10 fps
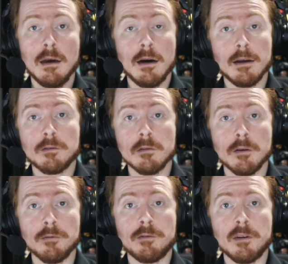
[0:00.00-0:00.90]
I actually
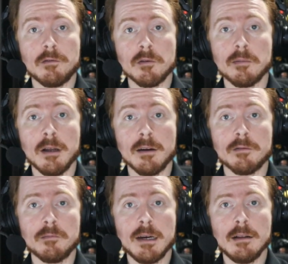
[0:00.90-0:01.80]
received a reply
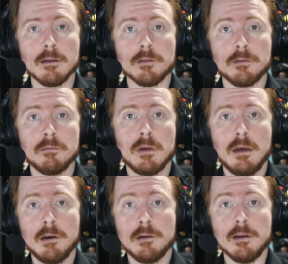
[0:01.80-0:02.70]
from Dallas.
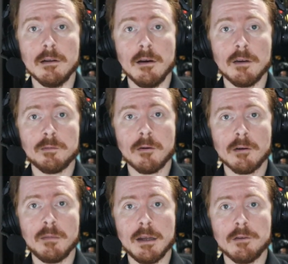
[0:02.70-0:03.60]
Dale Osborne,
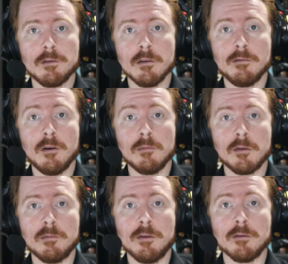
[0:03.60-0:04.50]
manager of Home
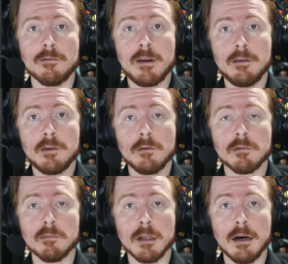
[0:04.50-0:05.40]
Computer Phaseout,
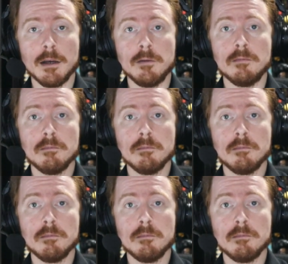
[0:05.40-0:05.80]
replied,